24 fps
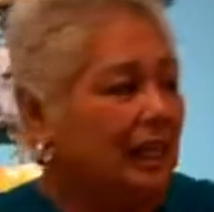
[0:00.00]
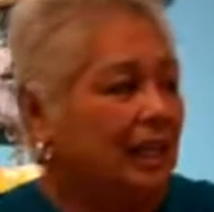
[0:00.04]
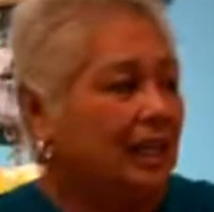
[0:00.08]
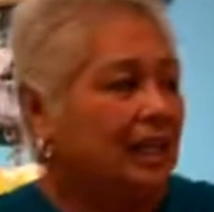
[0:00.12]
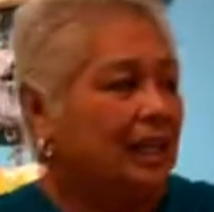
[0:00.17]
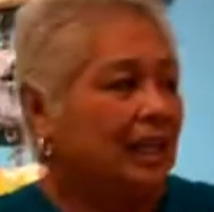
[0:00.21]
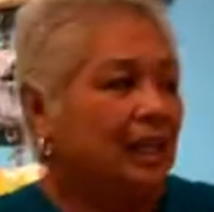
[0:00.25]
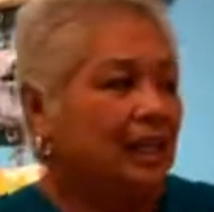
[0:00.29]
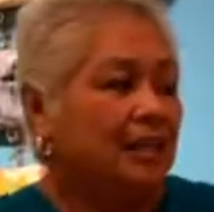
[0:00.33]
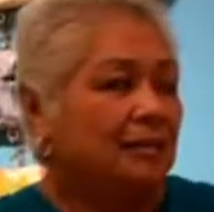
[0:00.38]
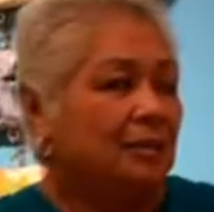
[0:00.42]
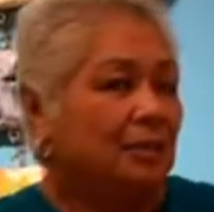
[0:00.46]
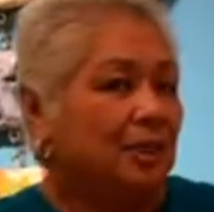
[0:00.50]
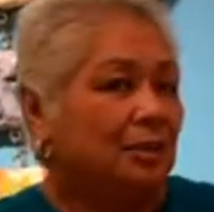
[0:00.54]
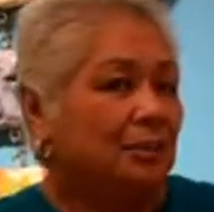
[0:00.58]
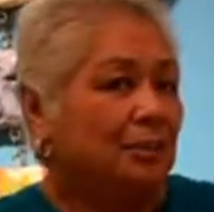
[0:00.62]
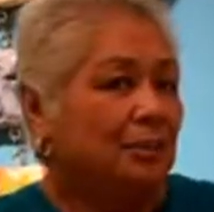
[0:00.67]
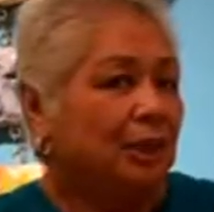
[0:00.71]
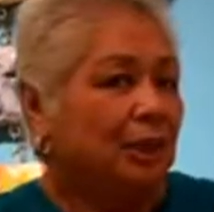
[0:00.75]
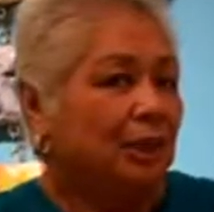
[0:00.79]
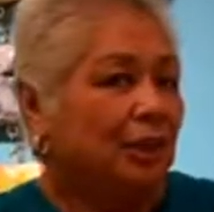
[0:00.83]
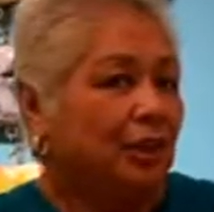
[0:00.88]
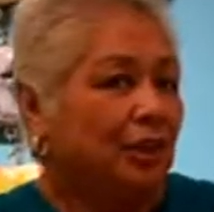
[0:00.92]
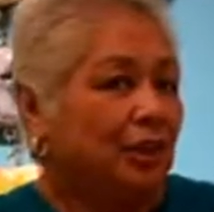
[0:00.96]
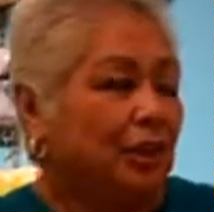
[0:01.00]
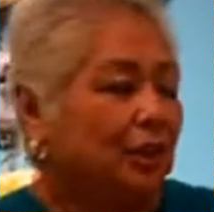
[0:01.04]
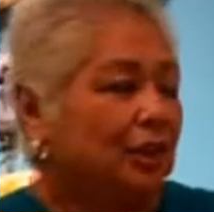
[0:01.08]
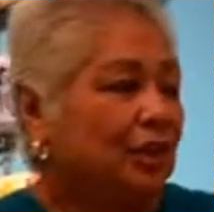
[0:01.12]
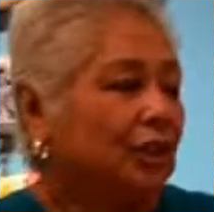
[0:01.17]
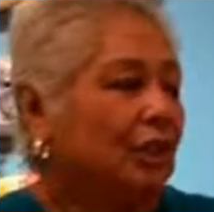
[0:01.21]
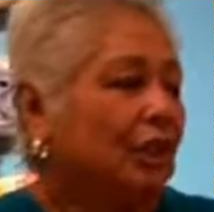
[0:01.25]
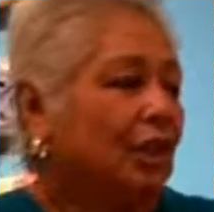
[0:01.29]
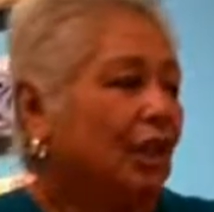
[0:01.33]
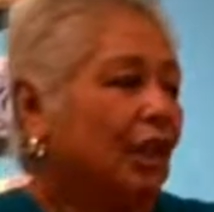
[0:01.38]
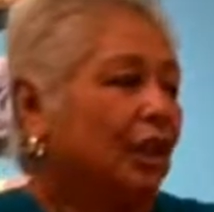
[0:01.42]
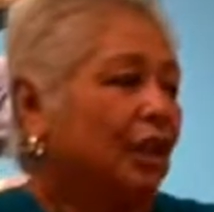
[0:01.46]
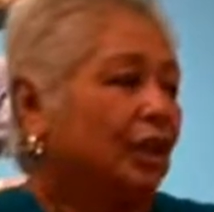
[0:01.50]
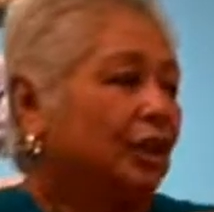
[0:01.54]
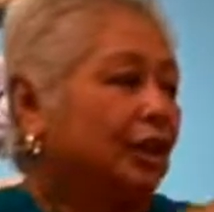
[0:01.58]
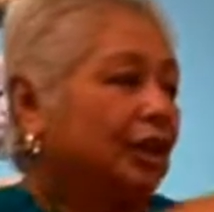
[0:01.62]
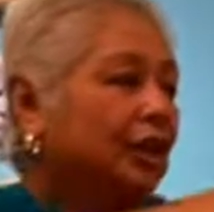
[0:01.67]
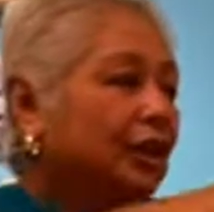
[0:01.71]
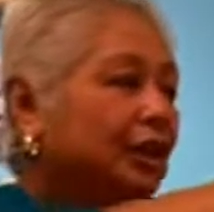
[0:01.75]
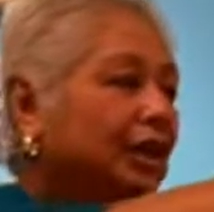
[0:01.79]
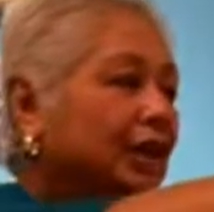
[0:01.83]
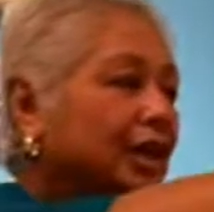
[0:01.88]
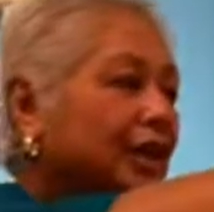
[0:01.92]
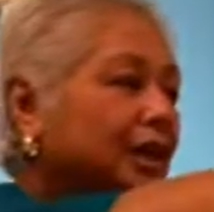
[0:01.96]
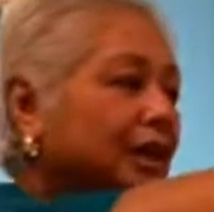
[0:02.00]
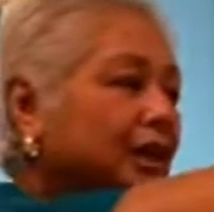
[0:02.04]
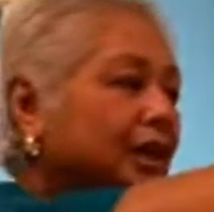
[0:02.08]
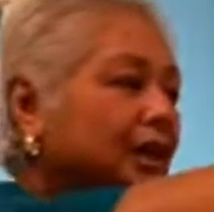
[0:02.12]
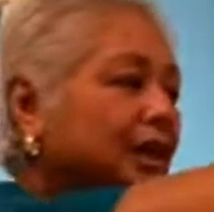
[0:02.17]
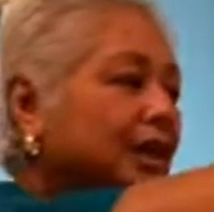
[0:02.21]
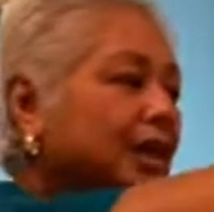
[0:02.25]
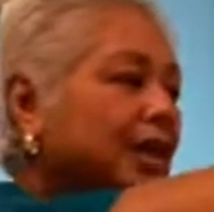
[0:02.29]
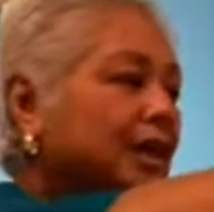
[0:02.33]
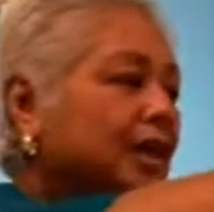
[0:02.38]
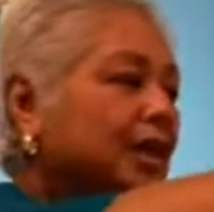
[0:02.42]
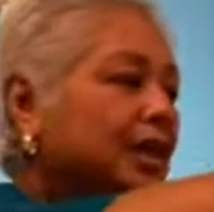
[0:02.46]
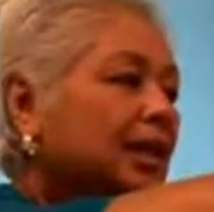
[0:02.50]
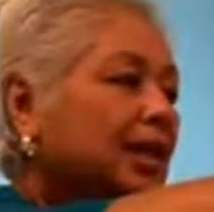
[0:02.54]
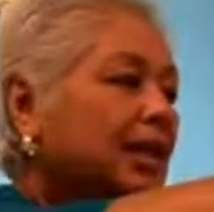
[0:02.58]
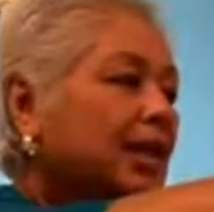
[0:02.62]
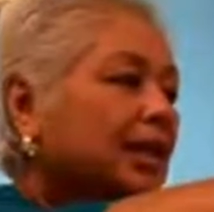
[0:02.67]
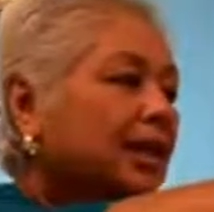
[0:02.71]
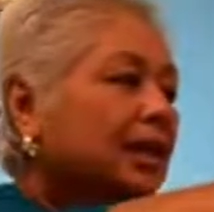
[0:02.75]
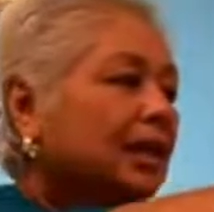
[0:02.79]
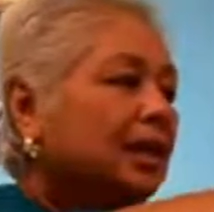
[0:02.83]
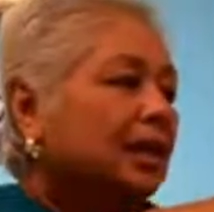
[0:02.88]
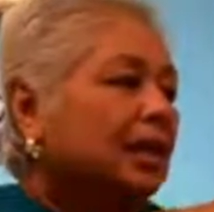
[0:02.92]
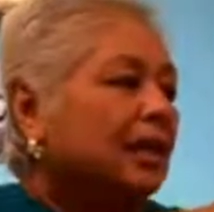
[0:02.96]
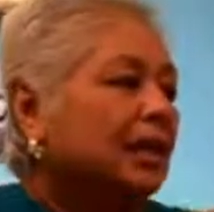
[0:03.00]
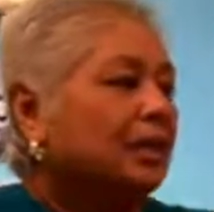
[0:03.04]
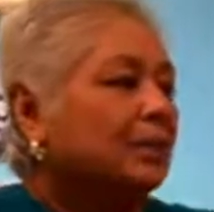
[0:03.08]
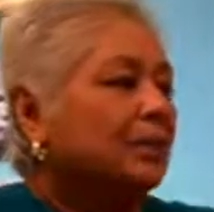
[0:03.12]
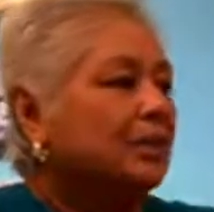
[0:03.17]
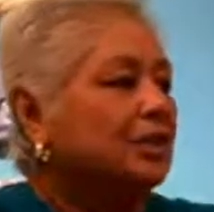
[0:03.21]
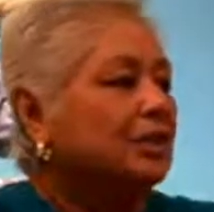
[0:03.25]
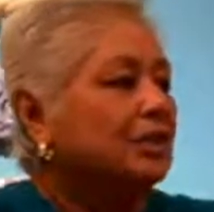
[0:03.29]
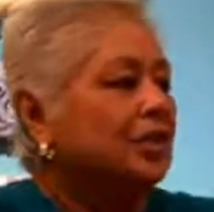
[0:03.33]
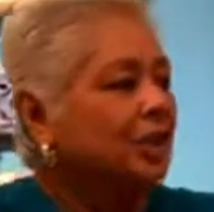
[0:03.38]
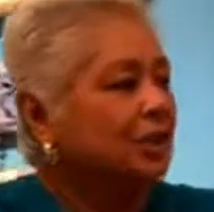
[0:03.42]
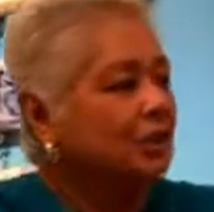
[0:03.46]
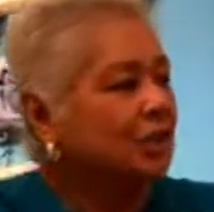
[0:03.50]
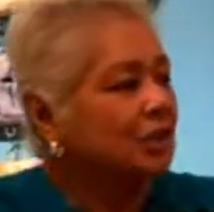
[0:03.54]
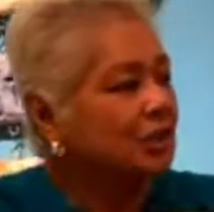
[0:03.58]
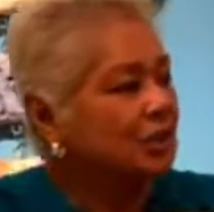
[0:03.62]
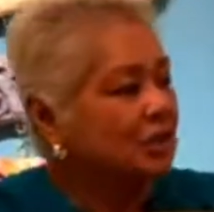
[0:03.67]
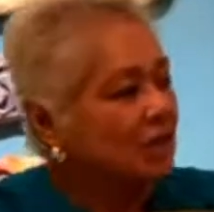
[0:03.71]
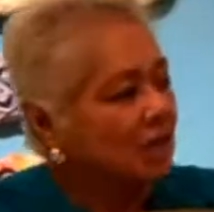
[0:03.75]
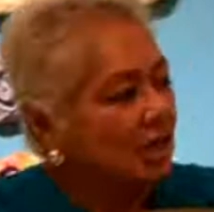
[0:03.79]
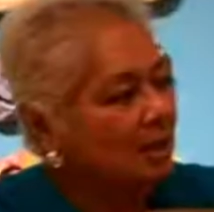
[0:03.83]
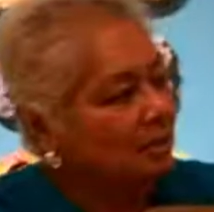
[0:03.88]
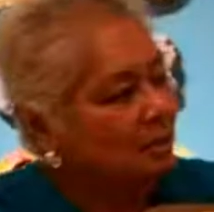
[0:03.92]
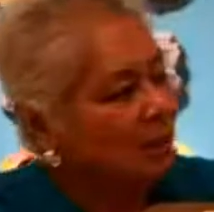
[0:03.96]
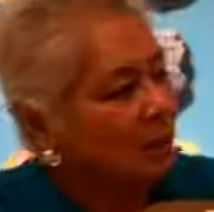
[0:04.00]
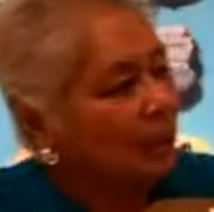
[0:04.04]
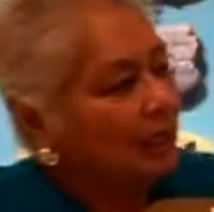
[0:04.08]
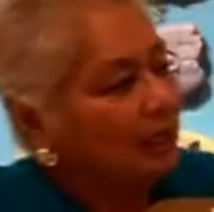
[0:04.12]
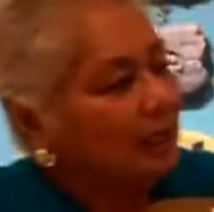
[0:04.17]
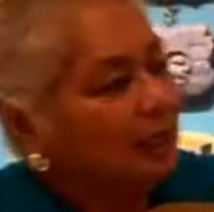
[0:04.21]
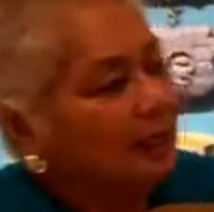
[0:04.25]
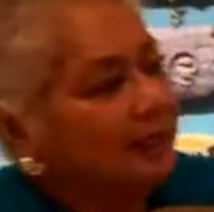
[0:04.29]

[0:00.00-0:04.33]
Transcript: Now I'm going to pick a third color. Which color should I pick?